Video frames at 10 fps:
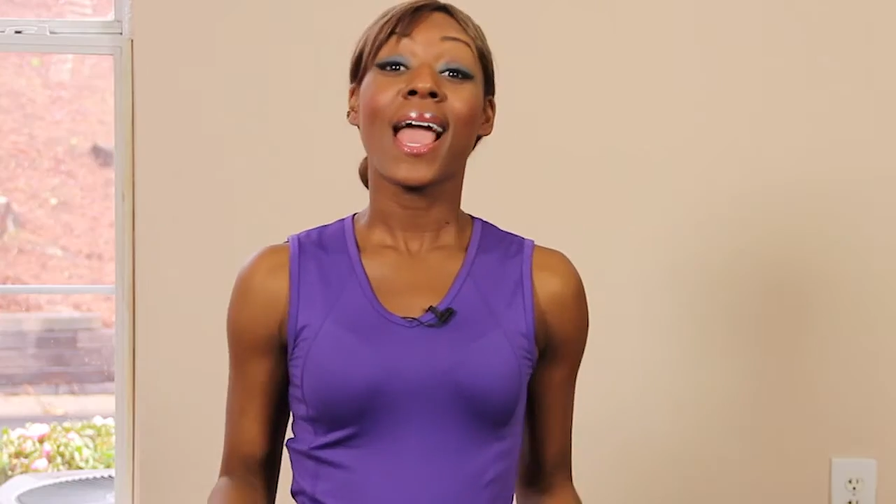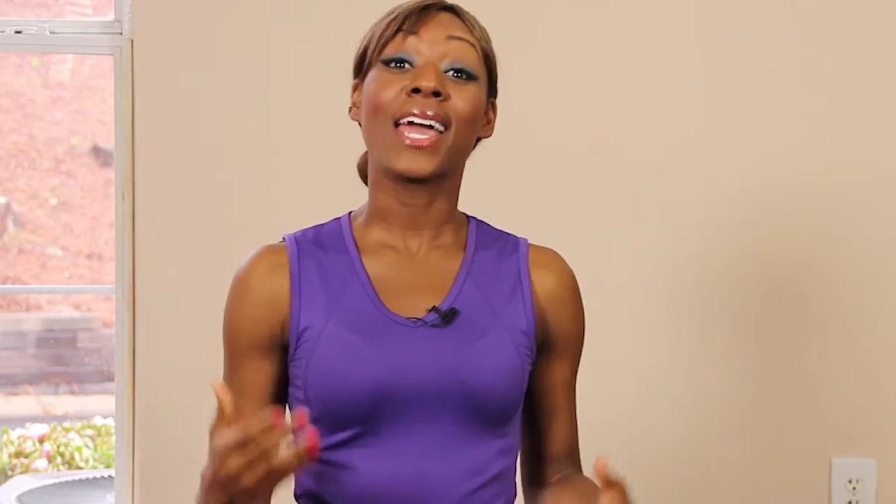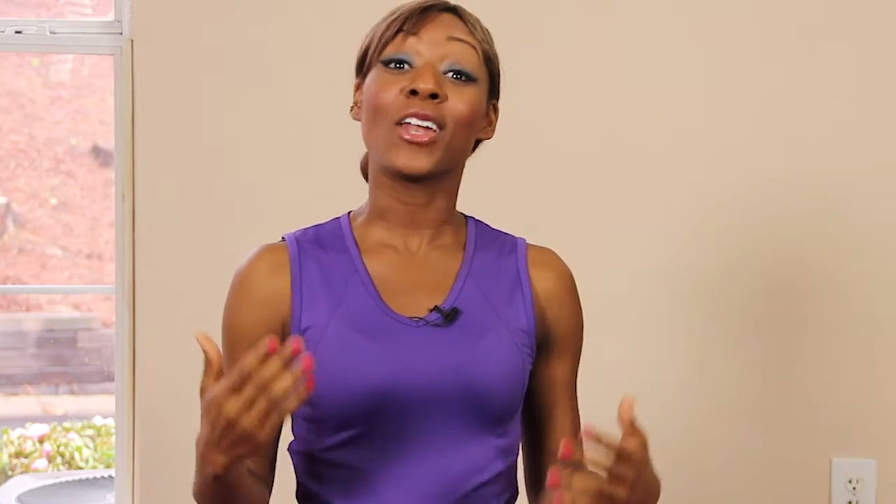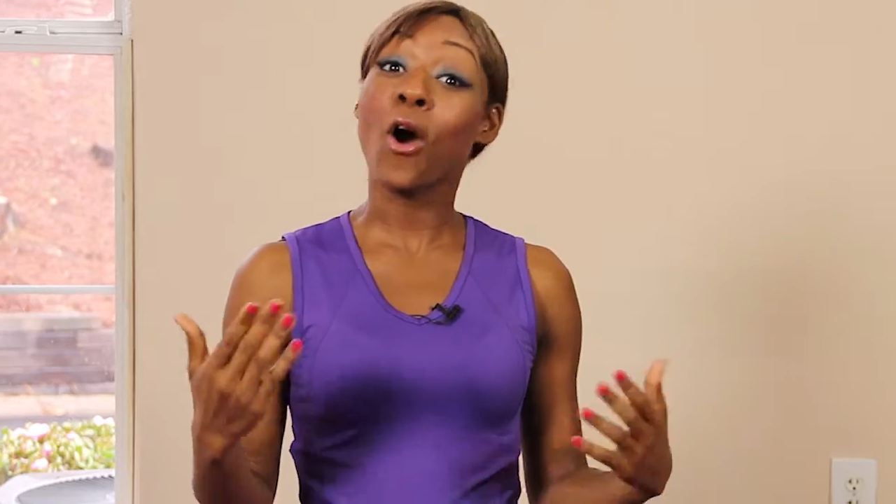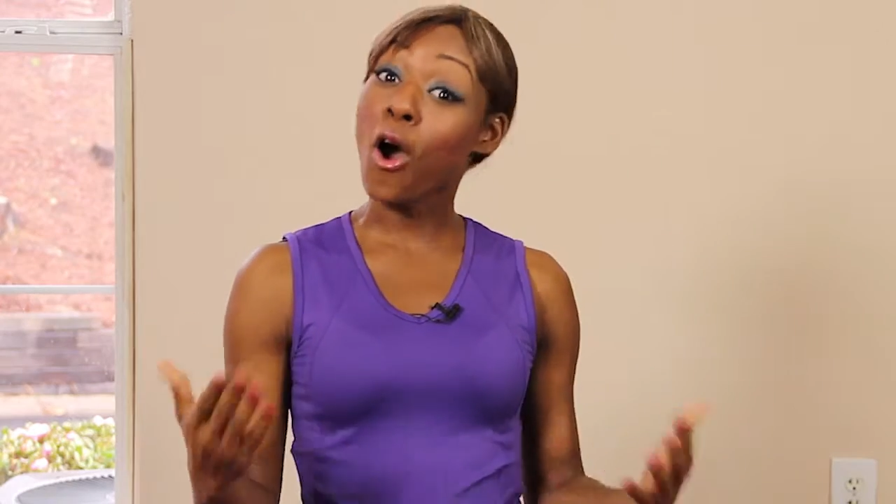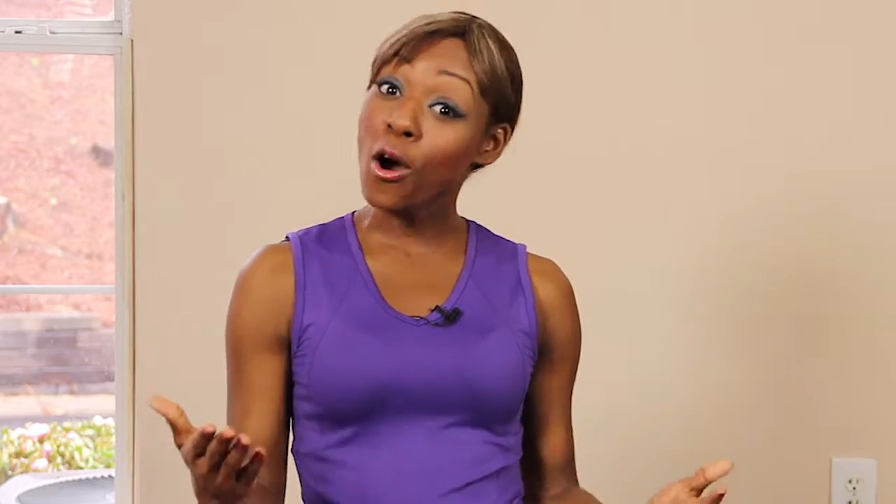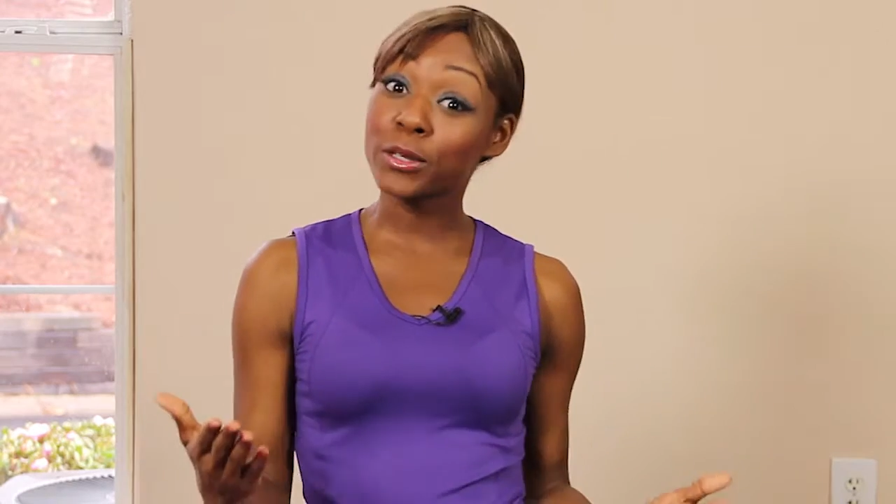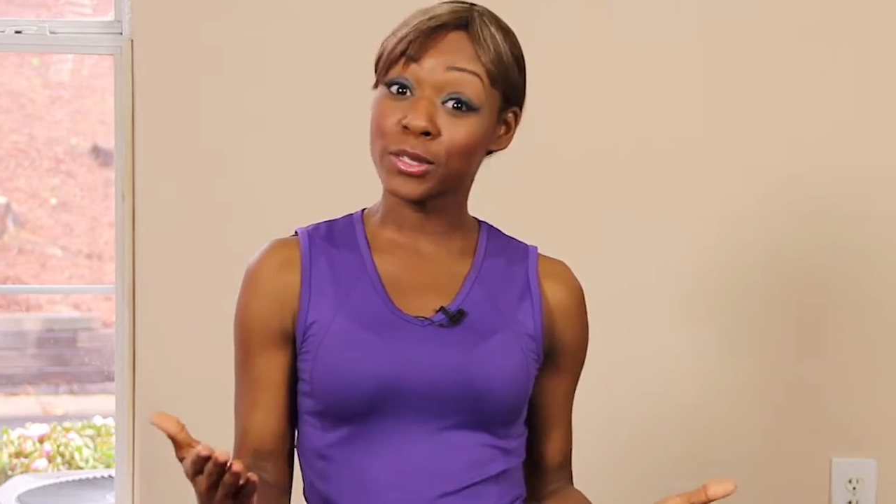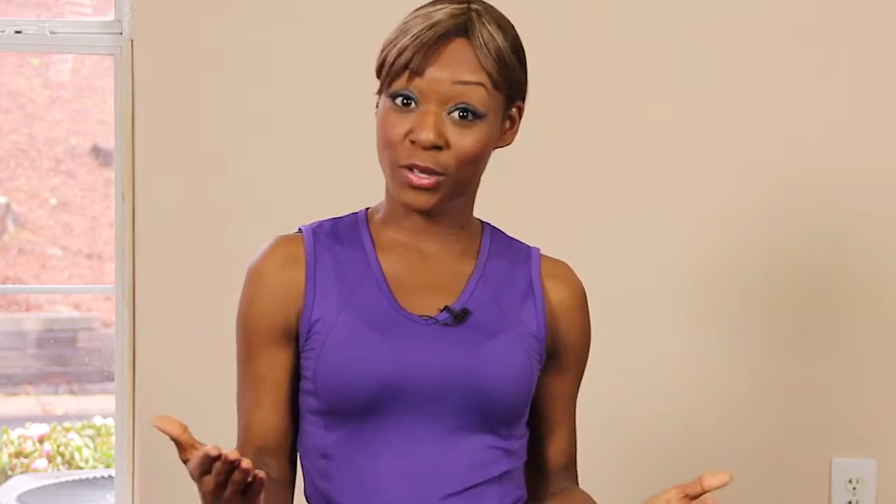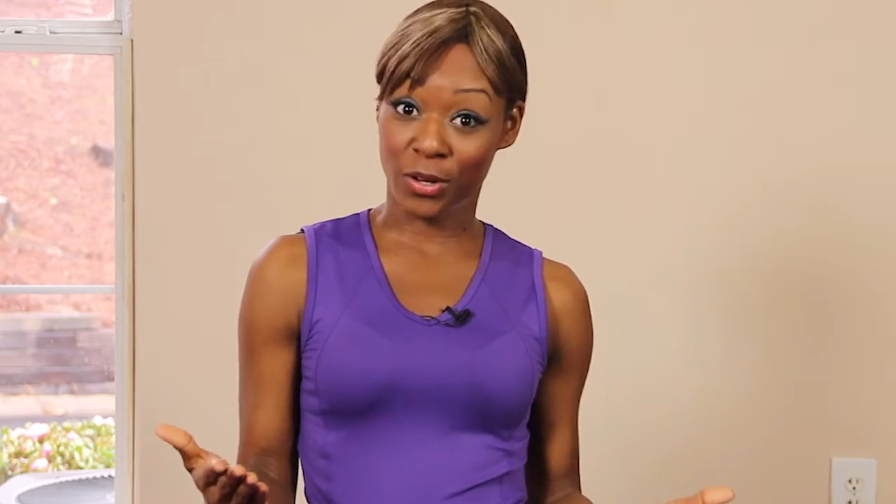And
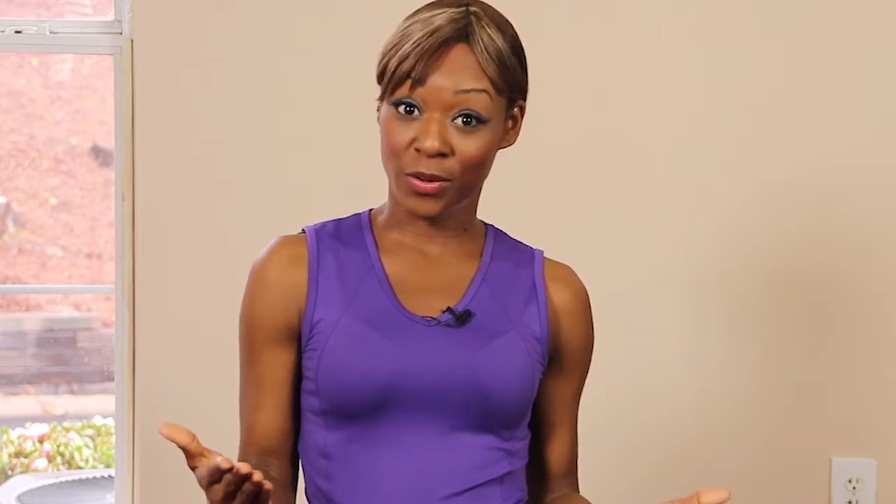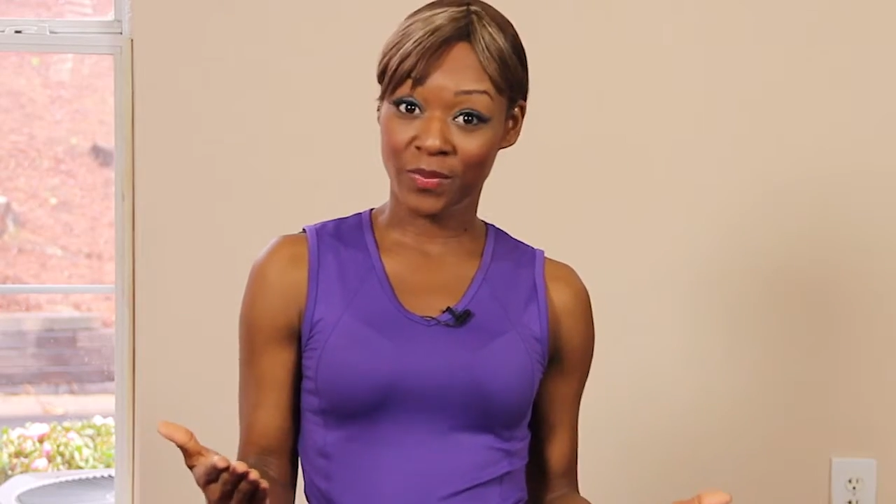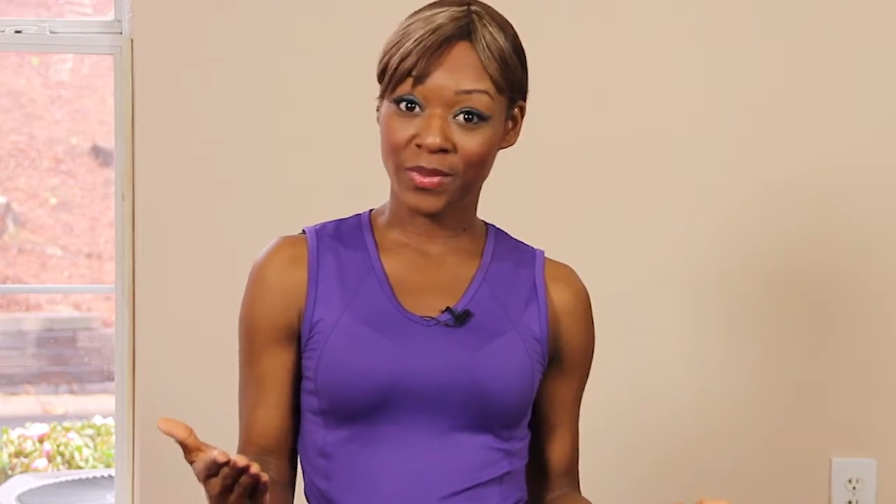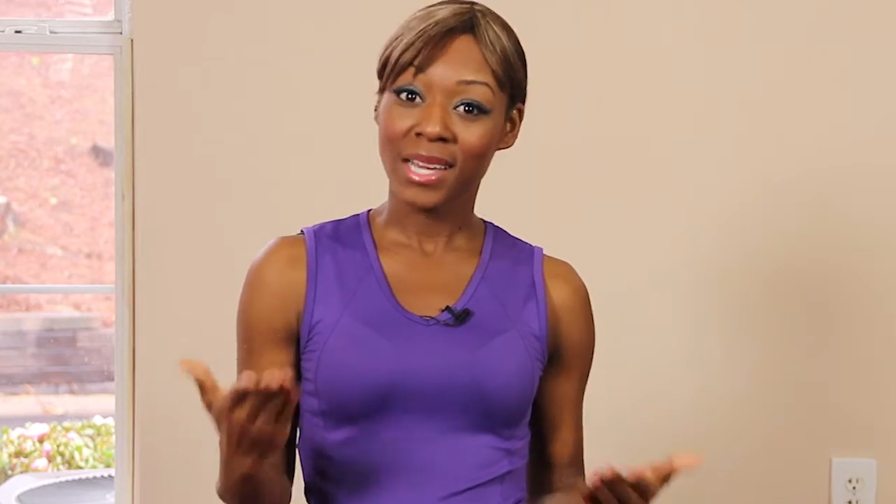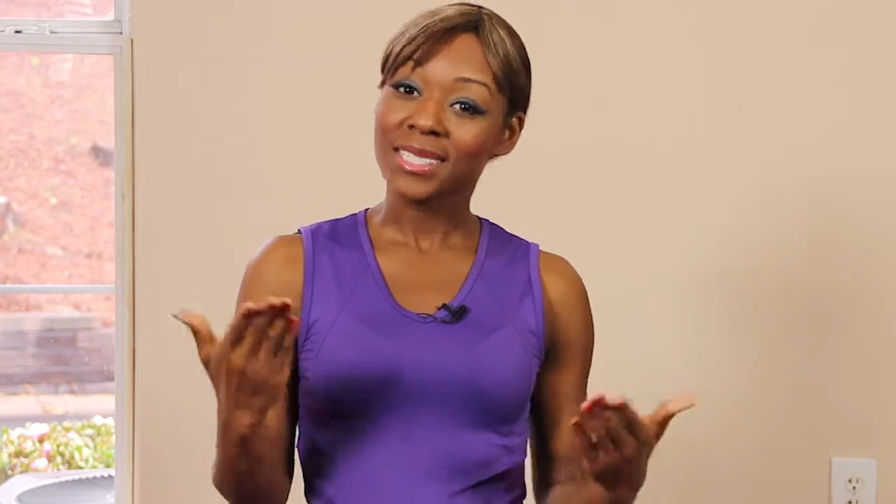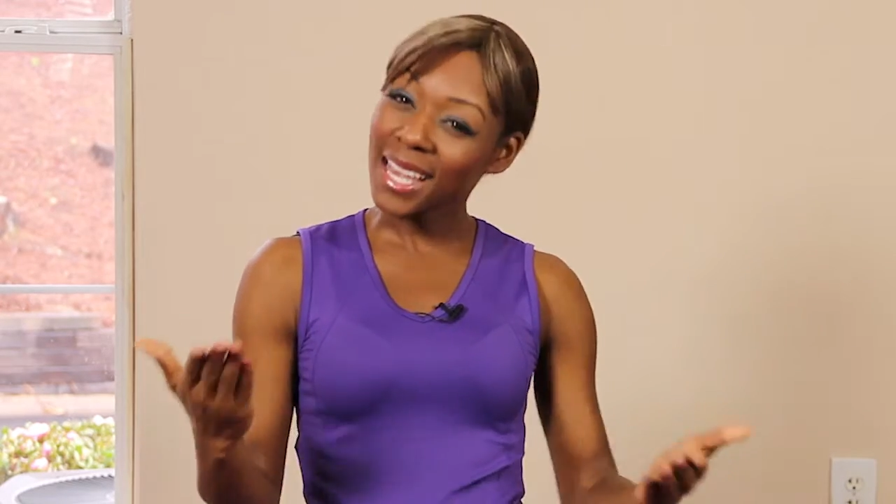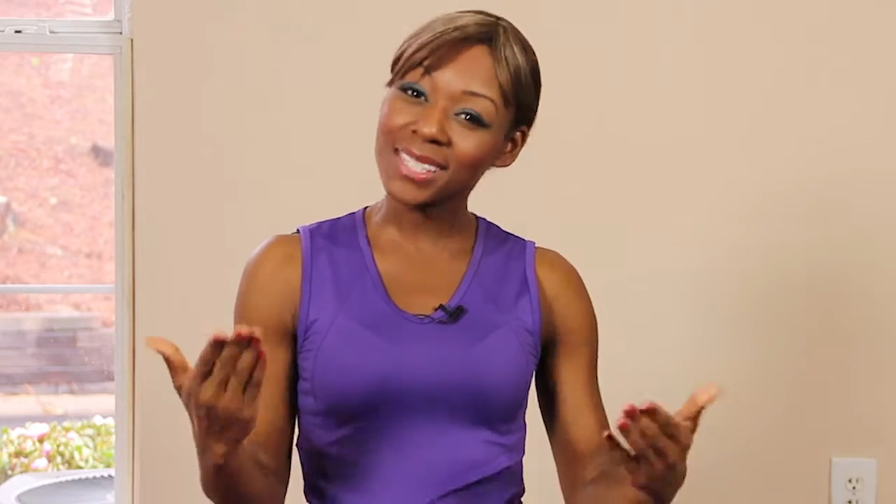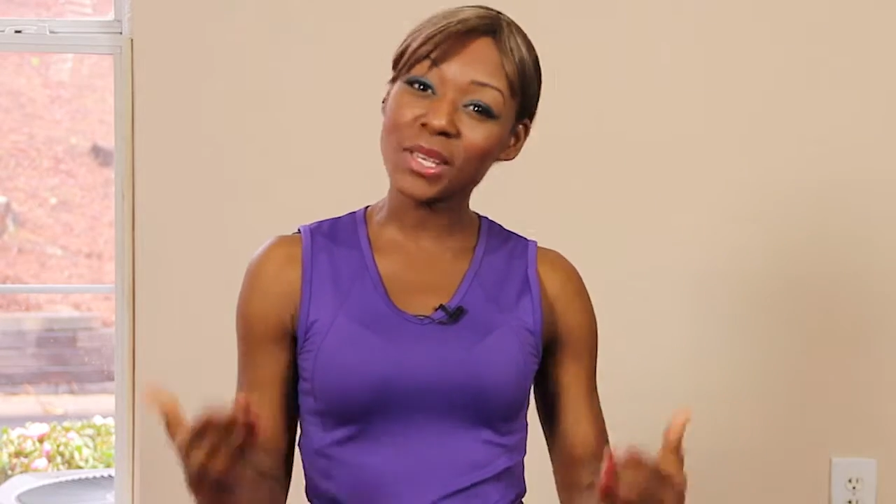also, take